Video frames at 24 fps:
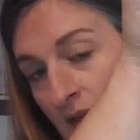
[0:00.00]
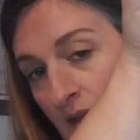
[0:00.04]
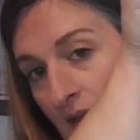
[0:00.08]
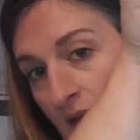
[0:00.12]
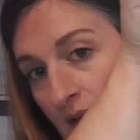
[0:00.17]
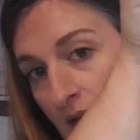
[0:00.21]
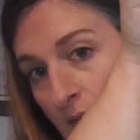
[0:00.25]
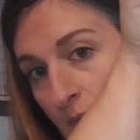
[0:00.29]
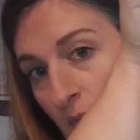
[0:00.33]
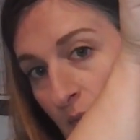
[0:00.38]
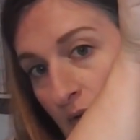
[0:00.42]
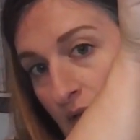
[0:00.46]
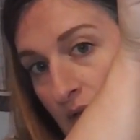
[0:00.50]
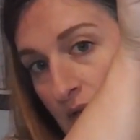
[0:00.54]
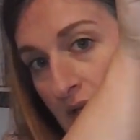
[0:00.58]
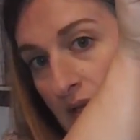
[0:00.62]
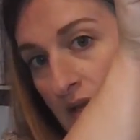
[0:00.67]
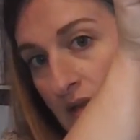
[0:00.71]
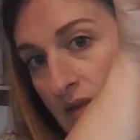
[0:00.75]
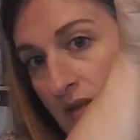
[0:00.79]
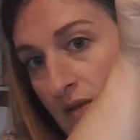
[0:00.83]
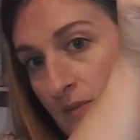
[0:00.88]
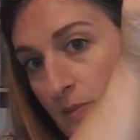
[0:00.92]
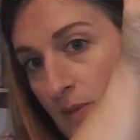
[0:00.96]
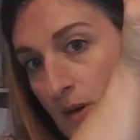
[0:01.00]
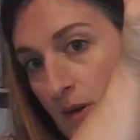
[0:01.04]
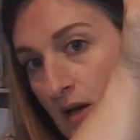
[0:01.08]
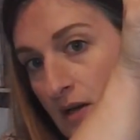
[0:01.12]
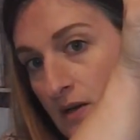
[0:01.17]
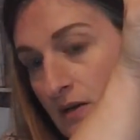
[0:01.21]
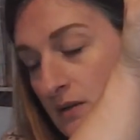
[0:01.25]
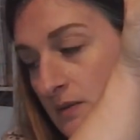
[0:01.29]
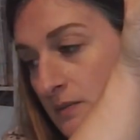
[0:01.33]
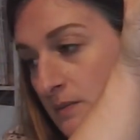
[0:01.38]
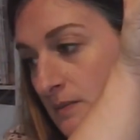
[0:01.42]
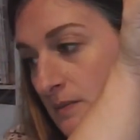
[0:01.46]
I'm working in the
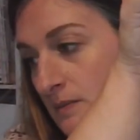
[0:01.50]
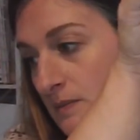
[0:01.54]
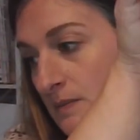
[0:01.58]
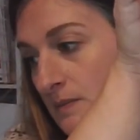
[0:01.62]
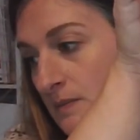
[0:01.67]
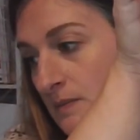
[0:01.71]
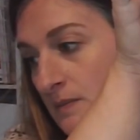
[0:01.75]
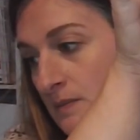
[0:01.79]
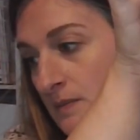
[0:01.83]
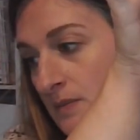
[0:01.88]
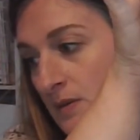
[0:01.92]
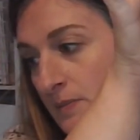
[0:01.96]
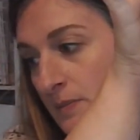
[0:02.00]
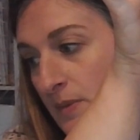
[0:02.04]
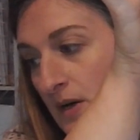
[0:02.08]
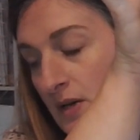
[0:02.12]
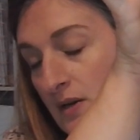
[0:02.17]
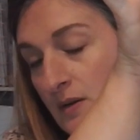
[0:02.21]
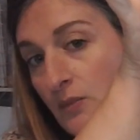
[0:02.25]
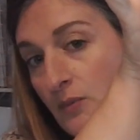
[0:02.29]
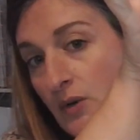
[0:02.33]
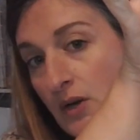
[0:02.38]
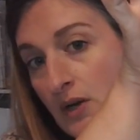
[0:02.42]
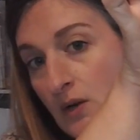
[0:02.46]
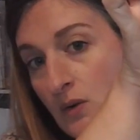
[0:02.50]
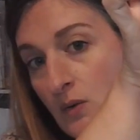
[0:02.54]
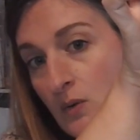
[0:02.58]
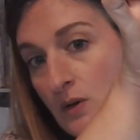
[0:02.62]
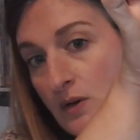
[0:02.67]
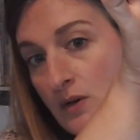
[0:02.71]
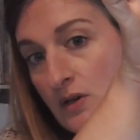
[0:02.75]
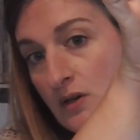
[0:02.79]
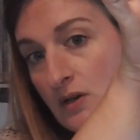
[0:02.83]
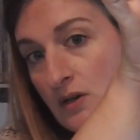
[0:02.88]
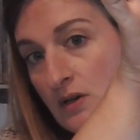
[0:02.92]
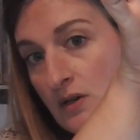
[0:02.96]
bottom right
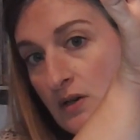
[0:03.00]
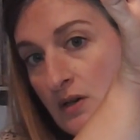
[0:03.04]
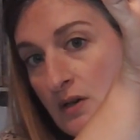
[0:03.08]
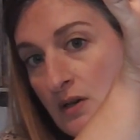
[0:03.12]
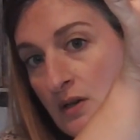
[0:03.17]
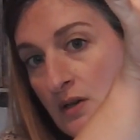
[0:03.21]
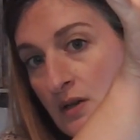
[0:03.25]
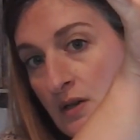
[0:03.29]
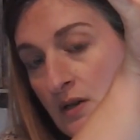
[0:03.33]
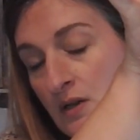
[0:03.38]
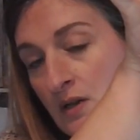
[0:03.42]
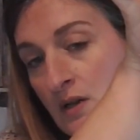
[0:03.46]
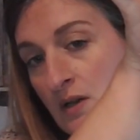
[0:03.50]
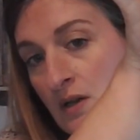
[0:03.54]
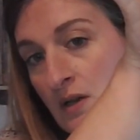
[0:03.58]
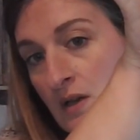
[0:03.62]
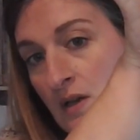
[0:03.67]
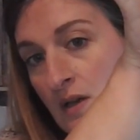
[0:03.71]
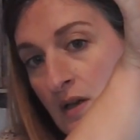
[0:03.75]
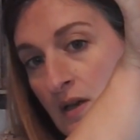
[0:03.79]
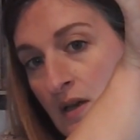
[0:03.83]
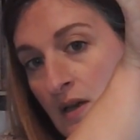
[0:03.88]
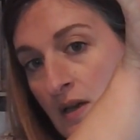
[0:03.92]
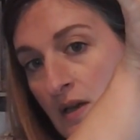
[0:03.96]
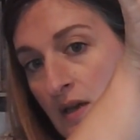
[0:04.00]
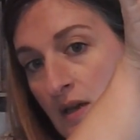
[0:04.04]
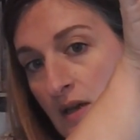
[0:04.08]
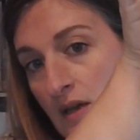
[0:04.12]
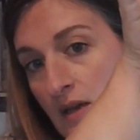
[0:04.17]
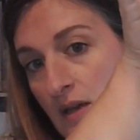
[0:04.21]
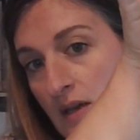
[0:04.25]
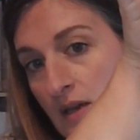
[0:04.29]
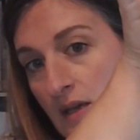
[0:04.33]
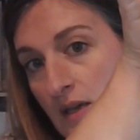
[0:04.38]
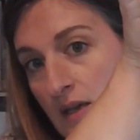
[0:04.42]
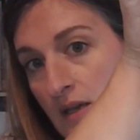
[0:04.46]
corner,
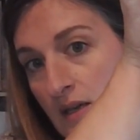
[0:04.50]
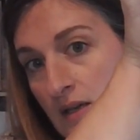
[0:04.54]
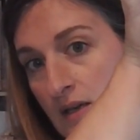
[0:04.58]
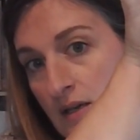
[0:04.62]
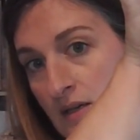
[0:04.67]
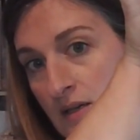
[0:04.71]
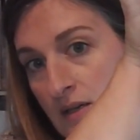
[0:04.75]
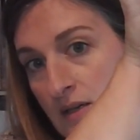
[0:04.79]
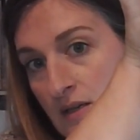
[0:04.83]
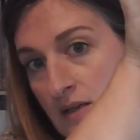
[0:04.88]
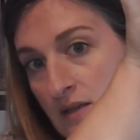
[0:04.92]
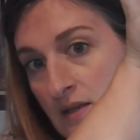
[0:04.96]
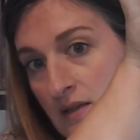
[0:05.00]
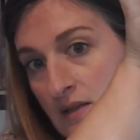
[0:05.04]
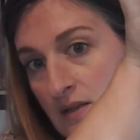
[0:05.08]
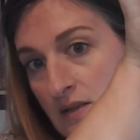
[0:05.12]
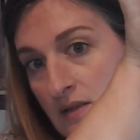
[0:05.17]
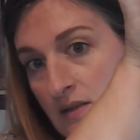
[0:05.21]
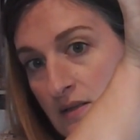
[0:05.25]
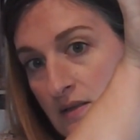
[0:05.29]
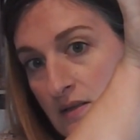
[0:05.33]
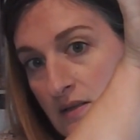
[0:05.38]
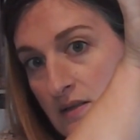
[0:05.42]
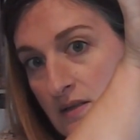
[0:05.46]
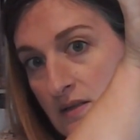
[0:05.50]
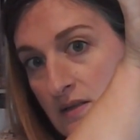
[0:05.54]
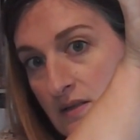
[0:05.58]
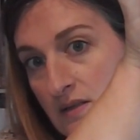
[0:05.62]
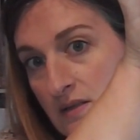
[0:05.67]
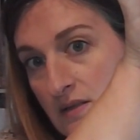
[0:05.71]
and